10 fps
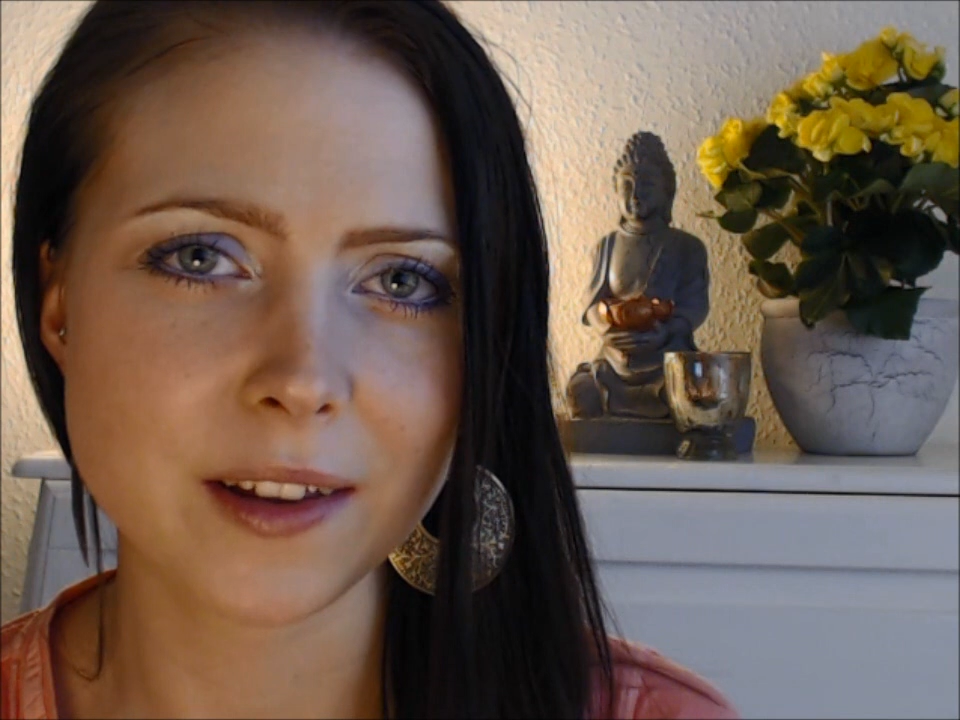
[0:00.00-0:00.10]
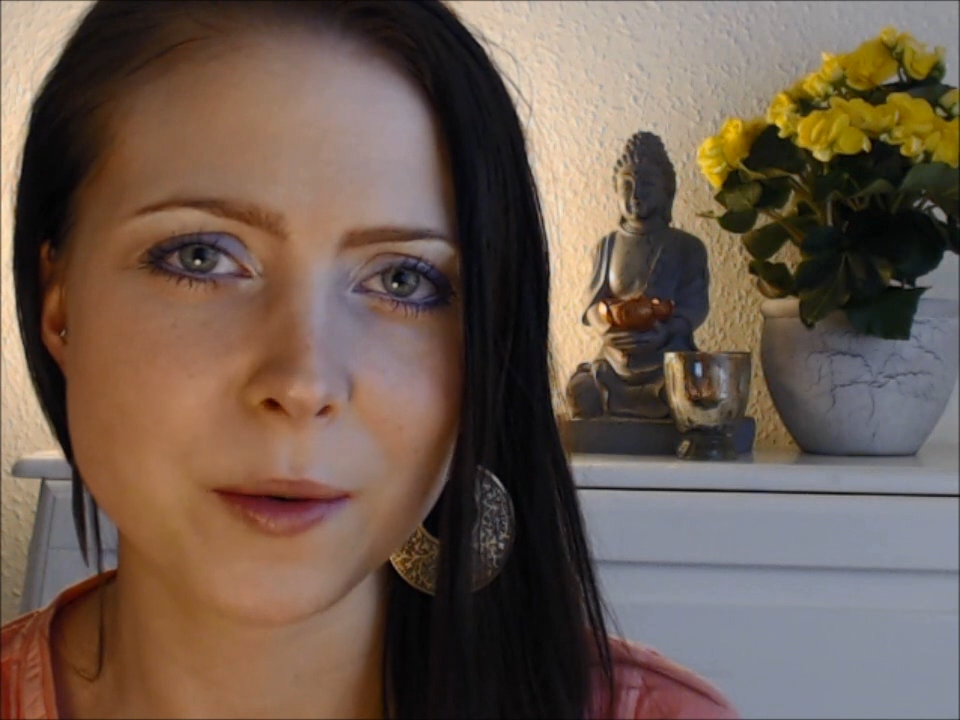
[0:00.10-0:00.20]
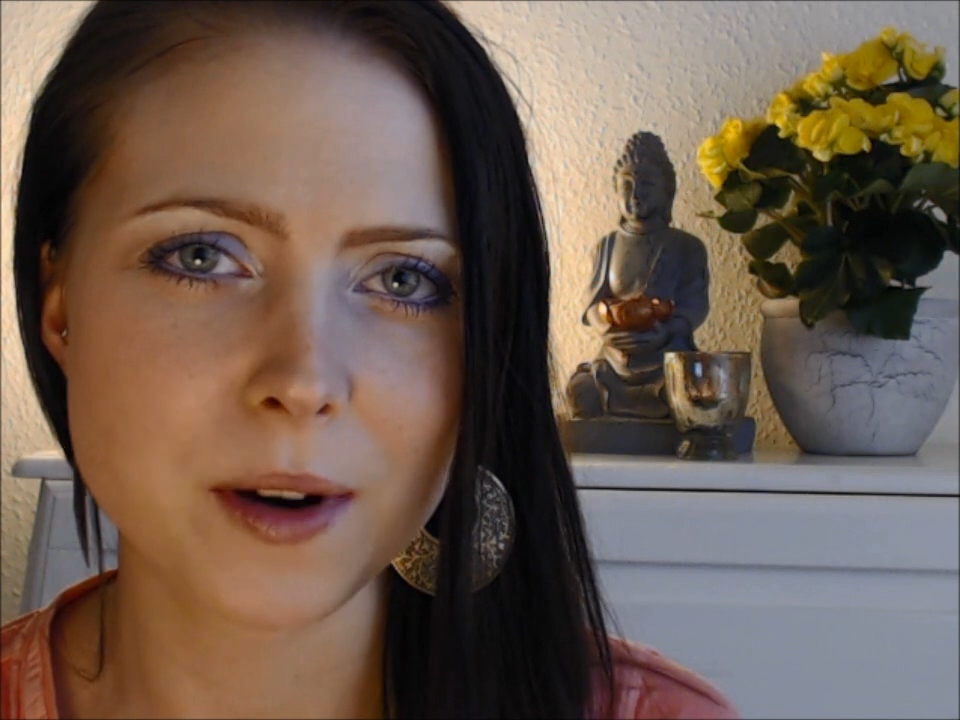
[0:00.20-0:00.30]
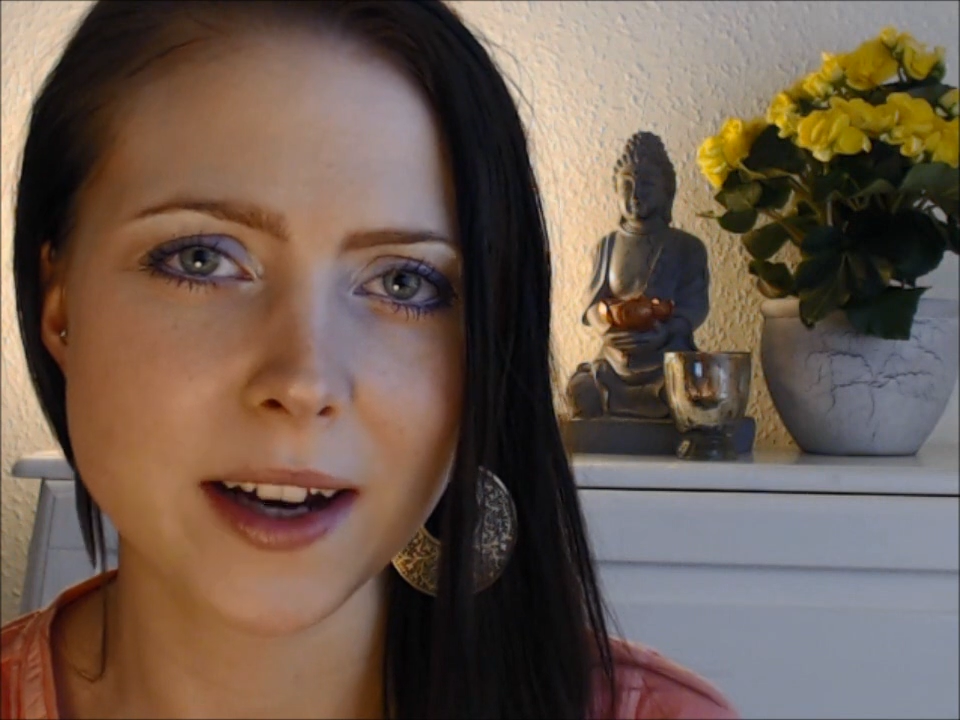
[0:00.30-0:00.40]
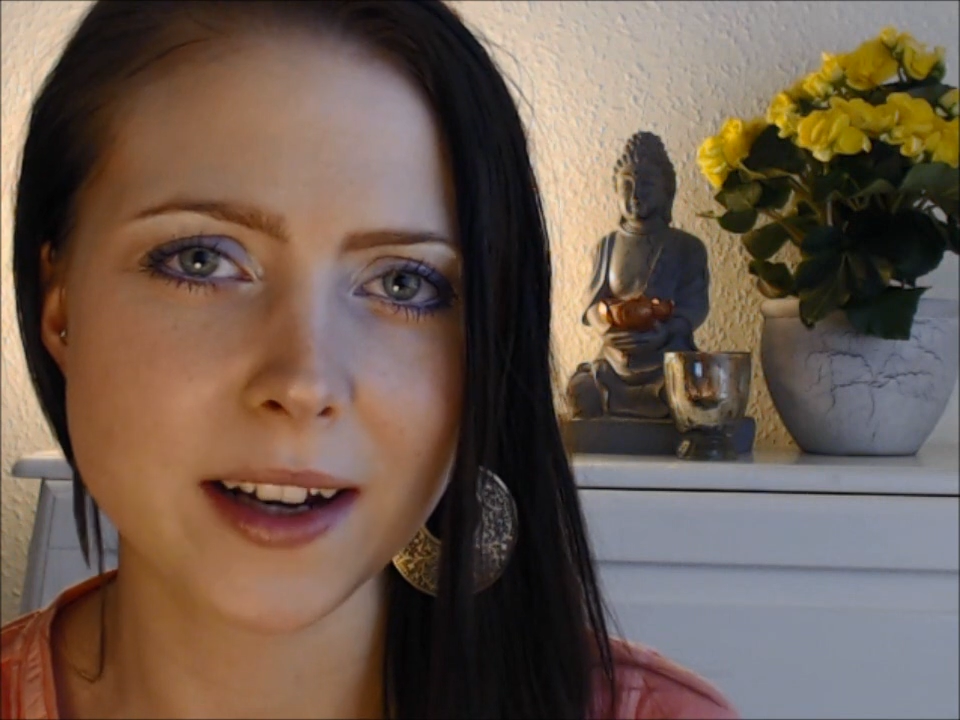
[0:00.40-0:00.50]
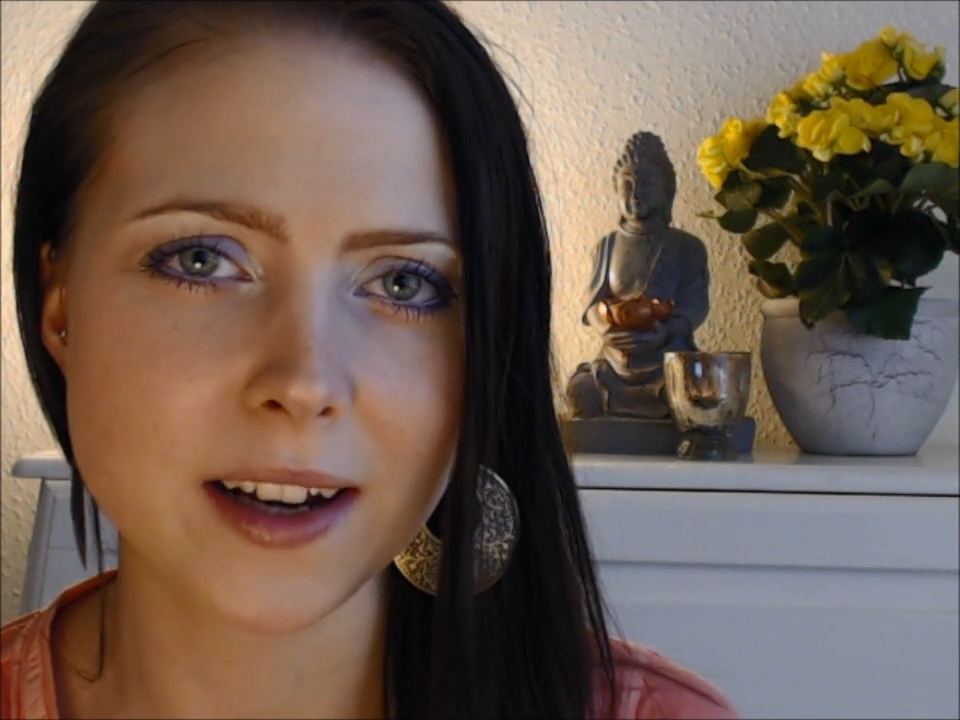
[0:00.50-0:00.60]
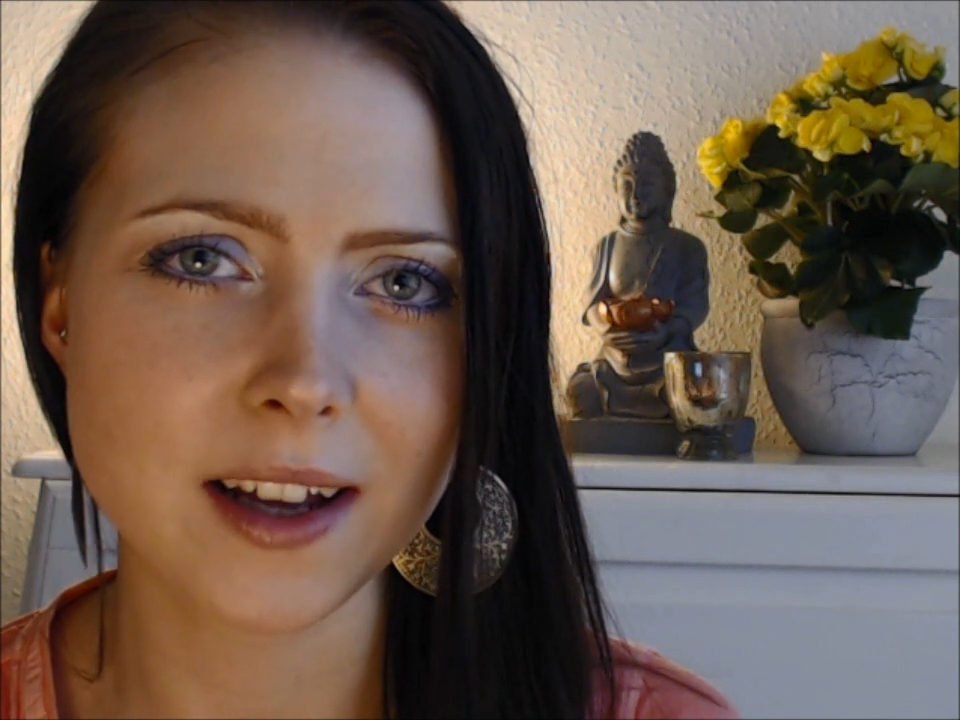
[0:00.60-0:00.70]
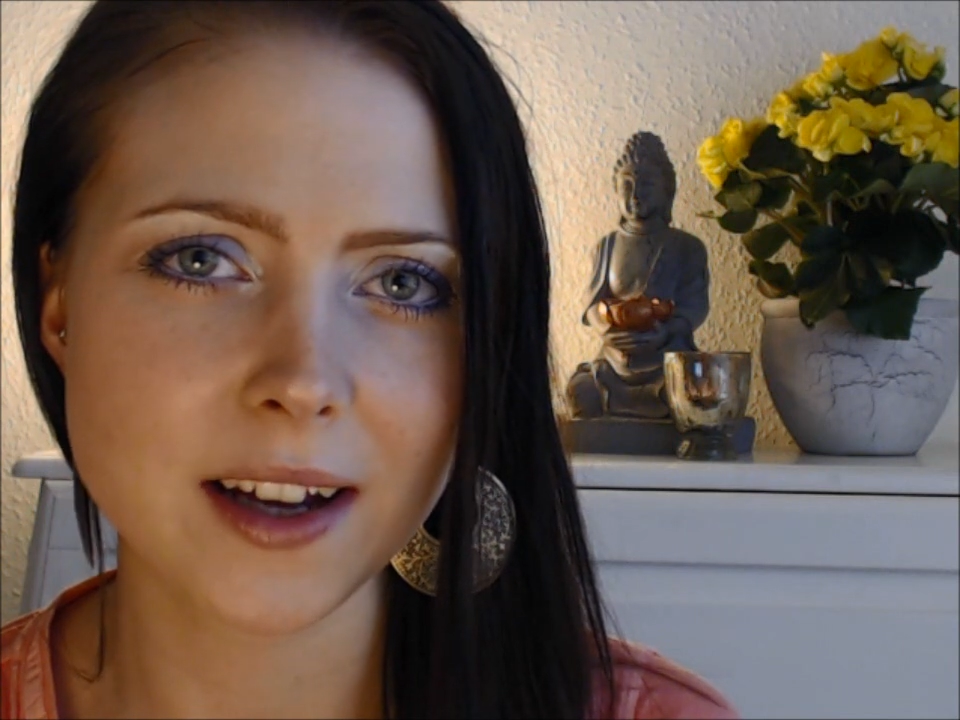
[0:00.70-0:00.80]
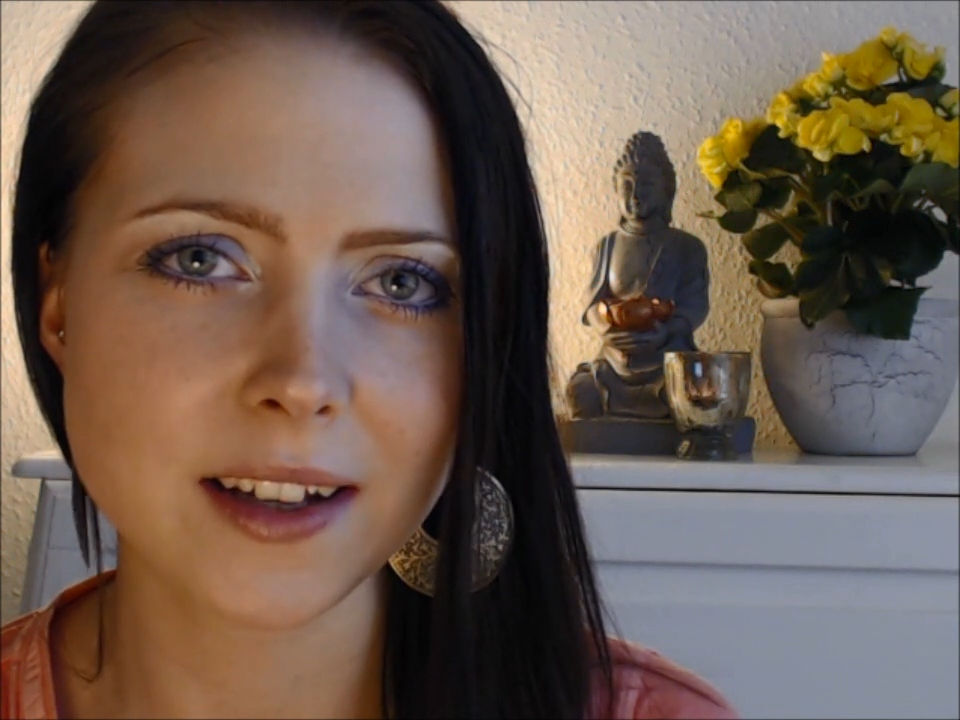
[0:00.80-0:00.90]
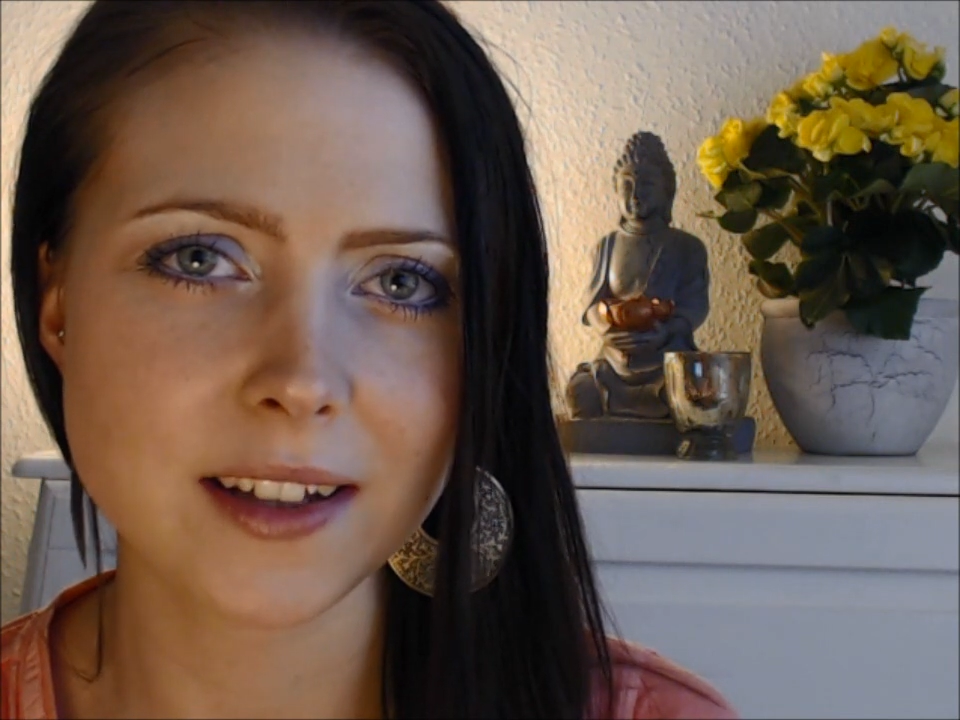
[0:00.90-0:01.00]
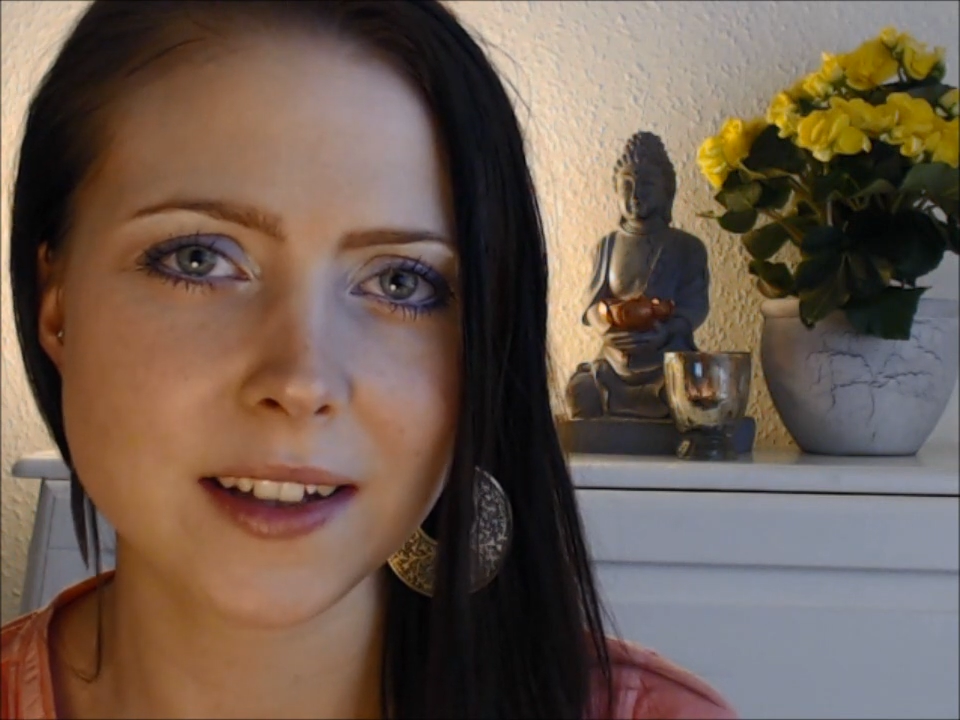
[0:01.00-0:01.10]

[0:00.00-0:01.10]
white light.